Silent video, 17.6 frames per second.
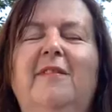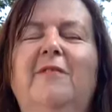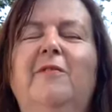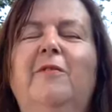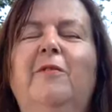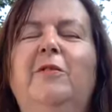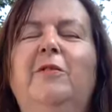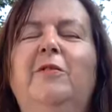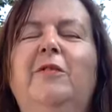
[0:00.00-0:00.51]

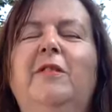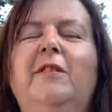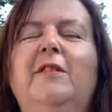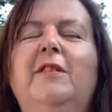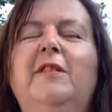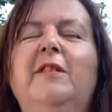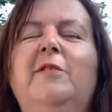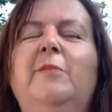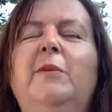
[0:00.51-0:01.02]
full of this
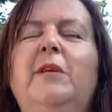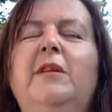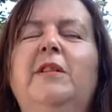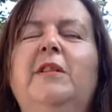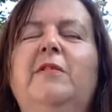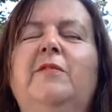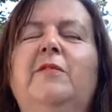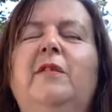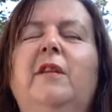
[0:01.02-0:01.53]

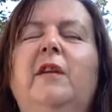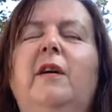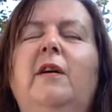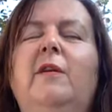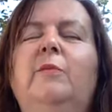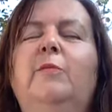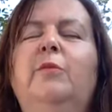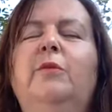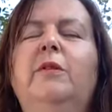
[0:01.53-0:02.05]
expansive
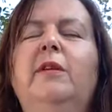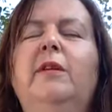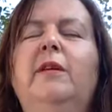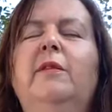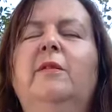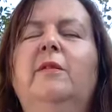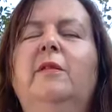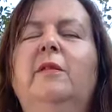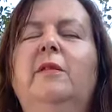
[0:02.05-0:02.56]
light
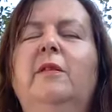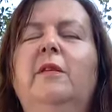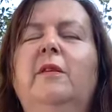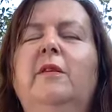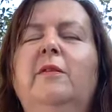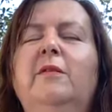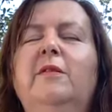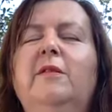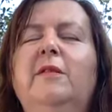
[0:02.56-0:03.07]
now
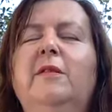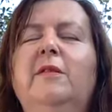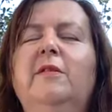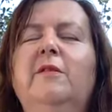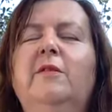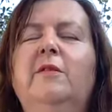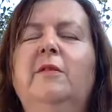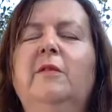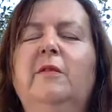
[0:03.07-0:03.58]
closing,
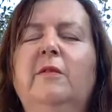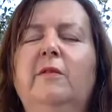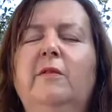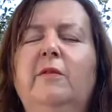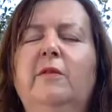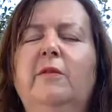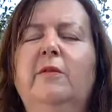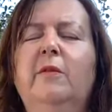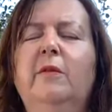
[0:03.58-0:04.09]
just so you're not
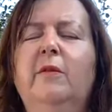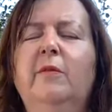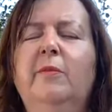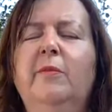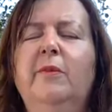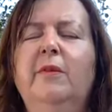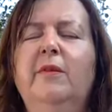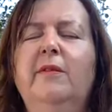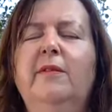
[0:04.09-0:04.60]
too
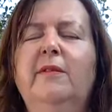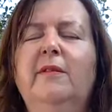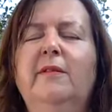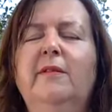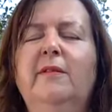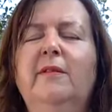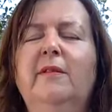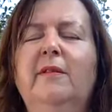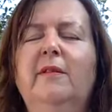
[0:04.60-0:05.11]
open
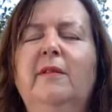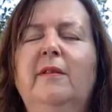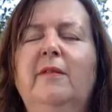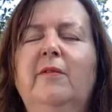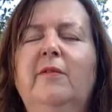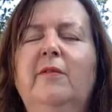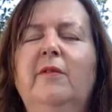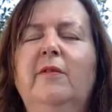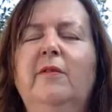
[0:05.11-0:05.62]

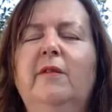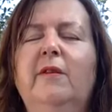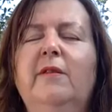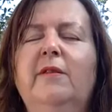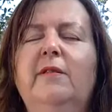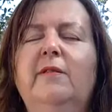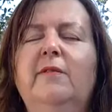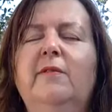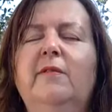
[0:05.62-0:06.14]
for the
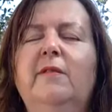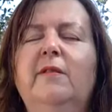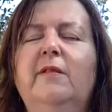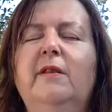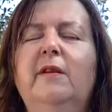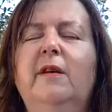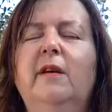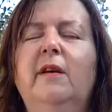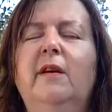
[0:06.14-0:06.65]
rest of the
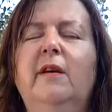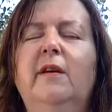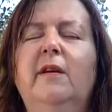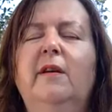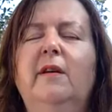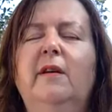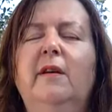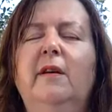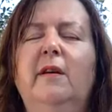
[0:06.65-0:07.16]
day.
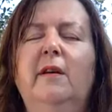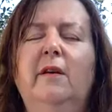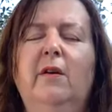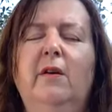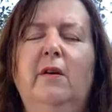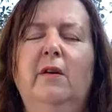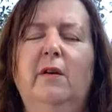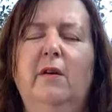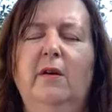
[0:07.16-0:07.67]

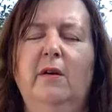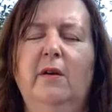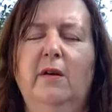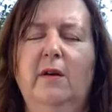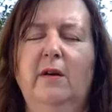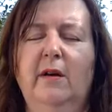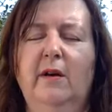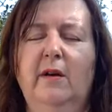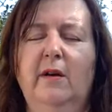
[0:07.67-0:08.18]

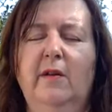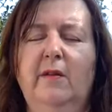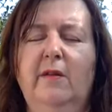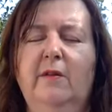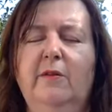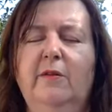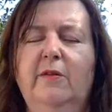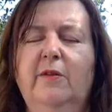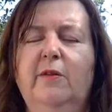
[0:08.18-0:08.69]
And then
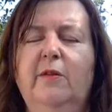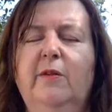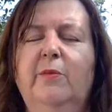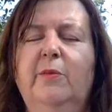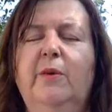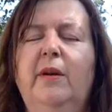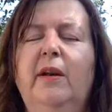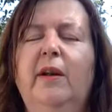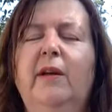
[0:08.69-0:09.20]
your solar
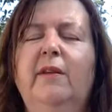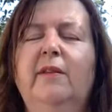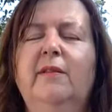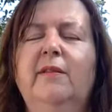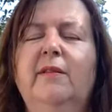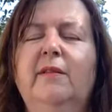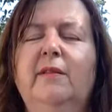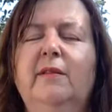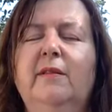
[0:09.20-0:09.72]

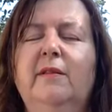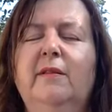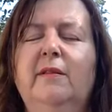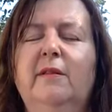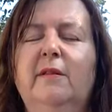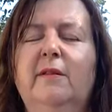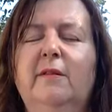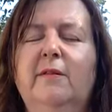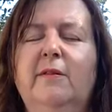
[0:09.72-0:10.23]
plexus
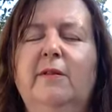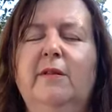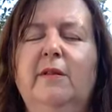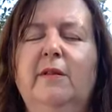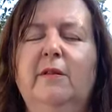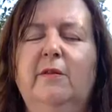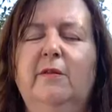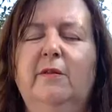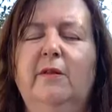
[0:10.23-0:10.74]

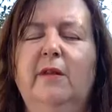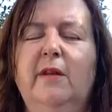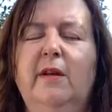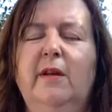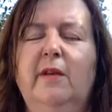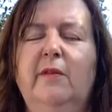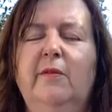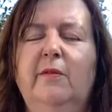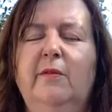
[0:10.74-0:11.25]
closing, your
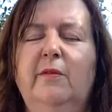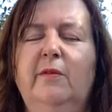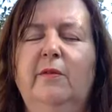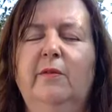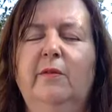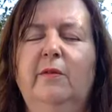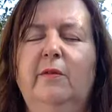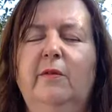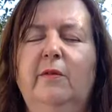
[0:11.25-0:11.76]
navel,
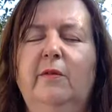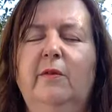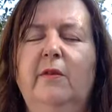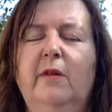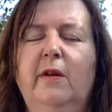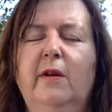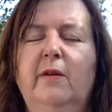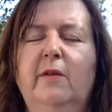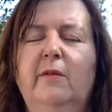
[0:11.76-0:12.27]
your
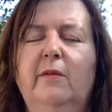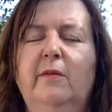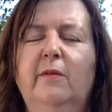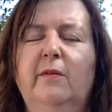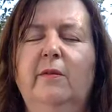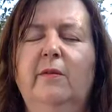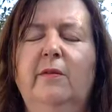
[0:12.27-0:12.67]
crown.